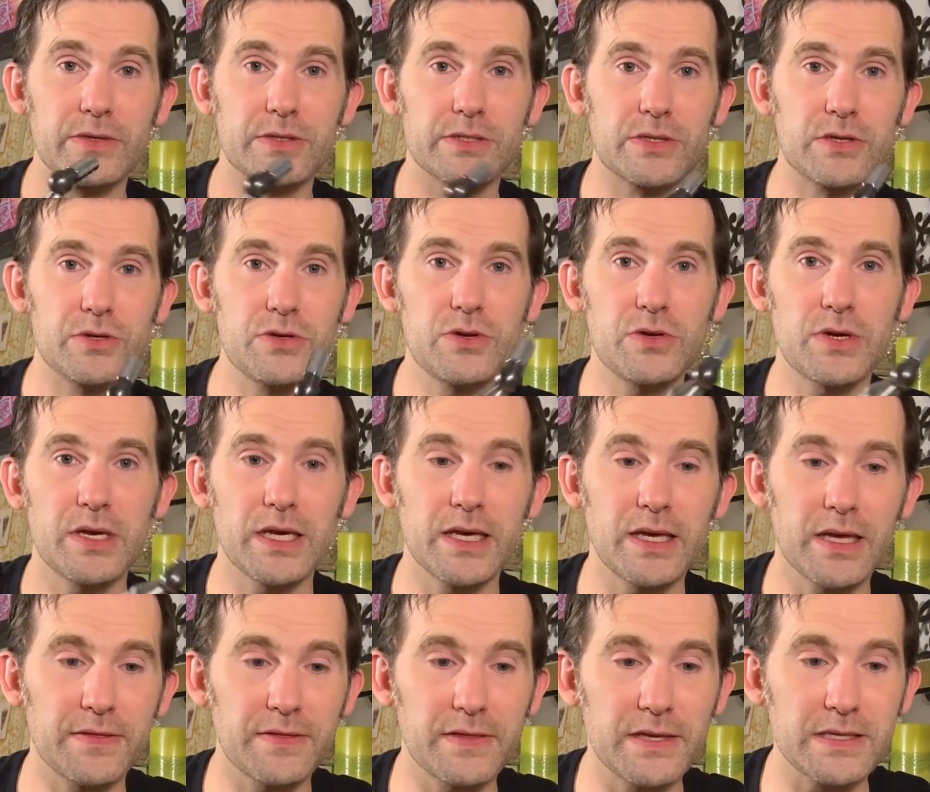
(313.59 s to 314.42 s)
So you
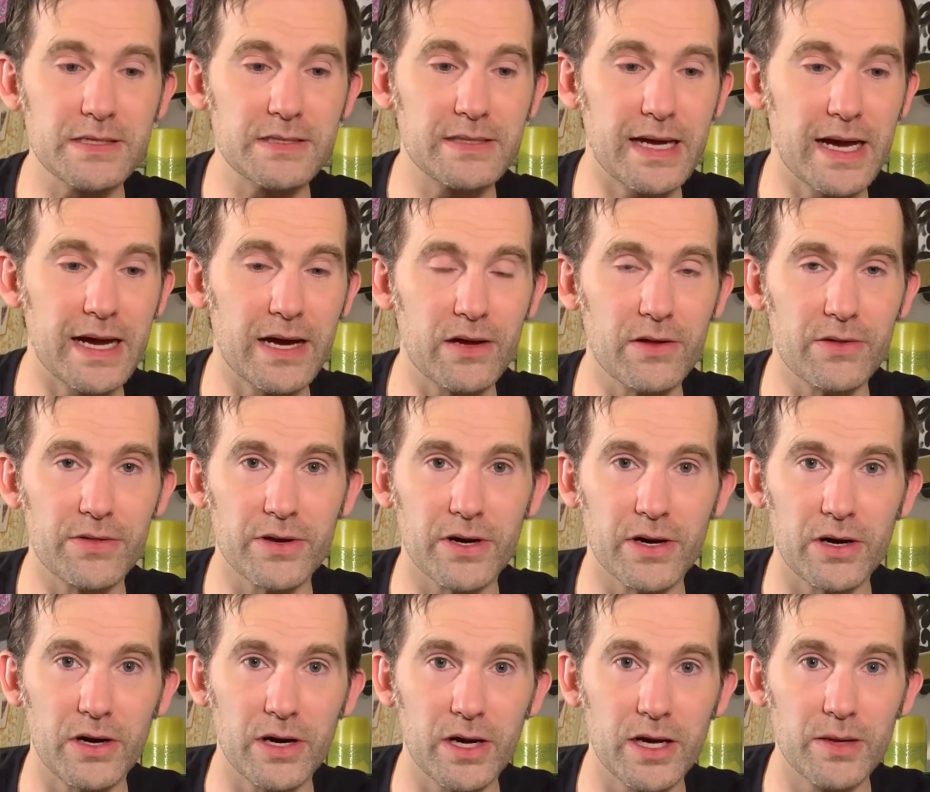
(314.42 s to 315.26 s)
can get these now.
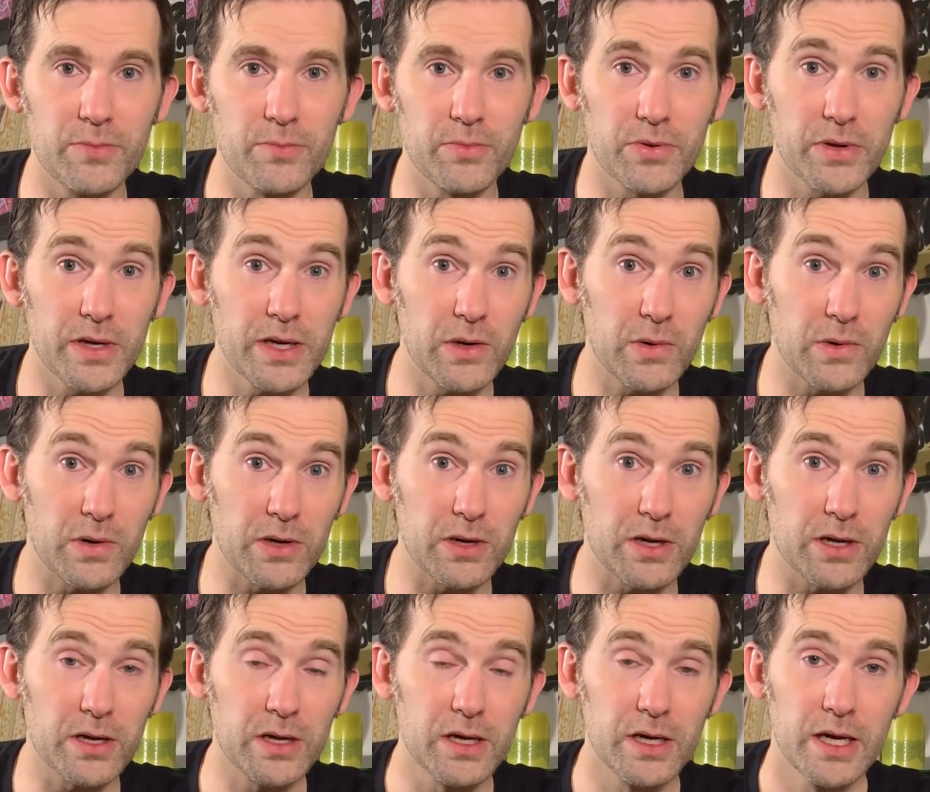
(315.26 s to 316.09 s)
They're on
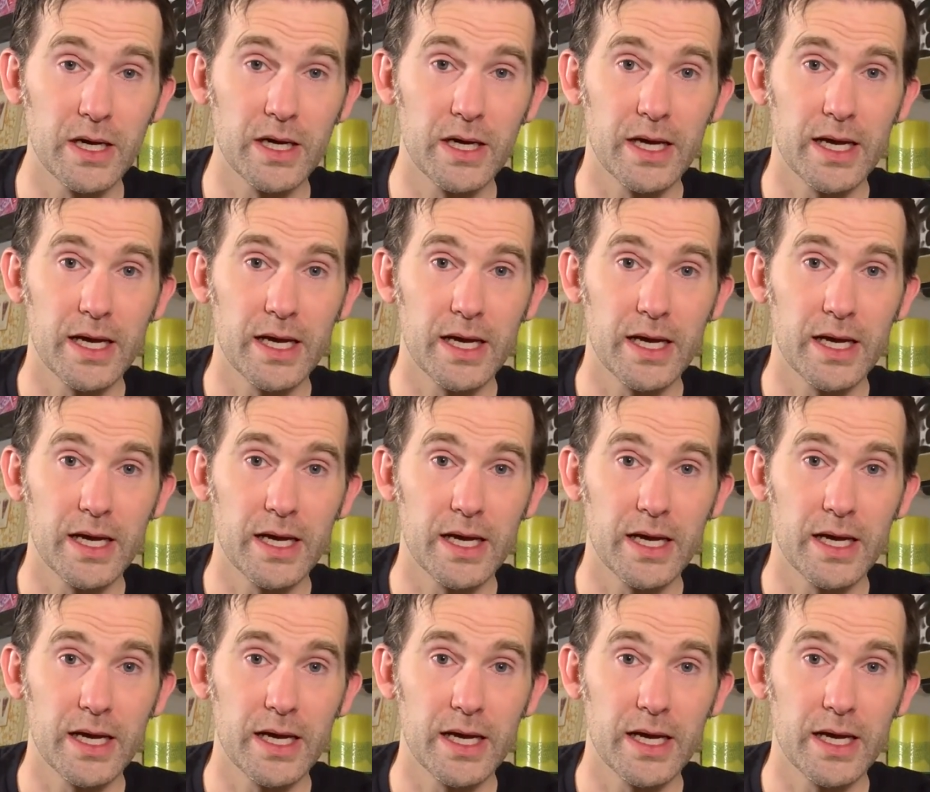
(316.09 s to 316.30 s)
pre-order,